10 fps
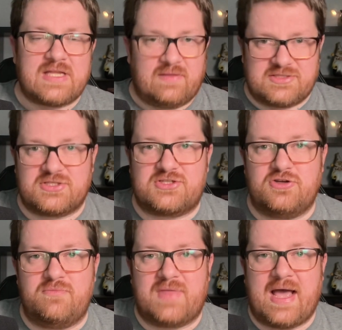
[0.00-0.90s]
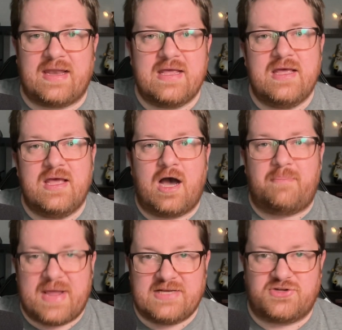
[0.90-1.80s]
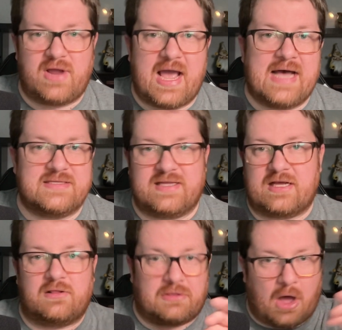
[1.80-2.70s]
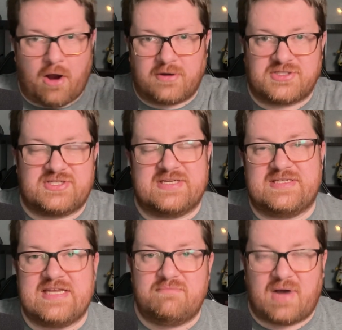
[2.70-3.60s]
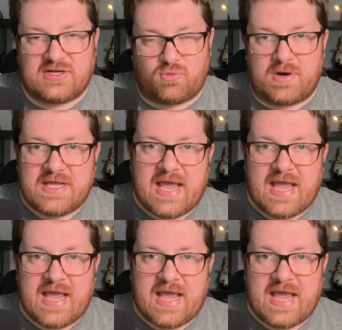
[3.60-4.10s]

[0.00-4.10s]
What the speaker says: Let's assume that a painter has like a large 16 by 20